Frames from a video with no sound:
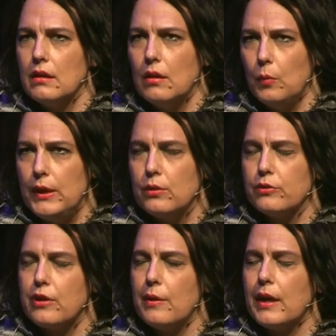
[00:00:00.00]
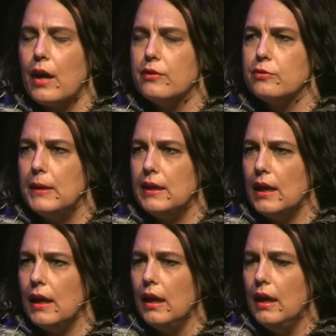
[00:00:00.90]
a week or so ago
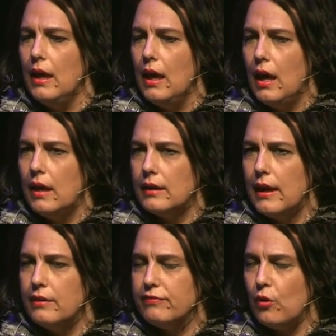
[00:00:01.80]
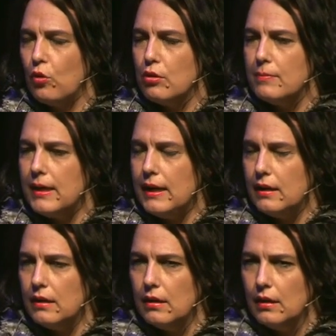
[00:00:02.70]
speaking at a forum
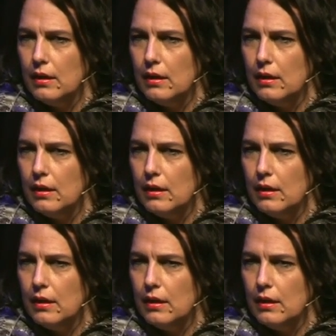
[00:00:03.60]
in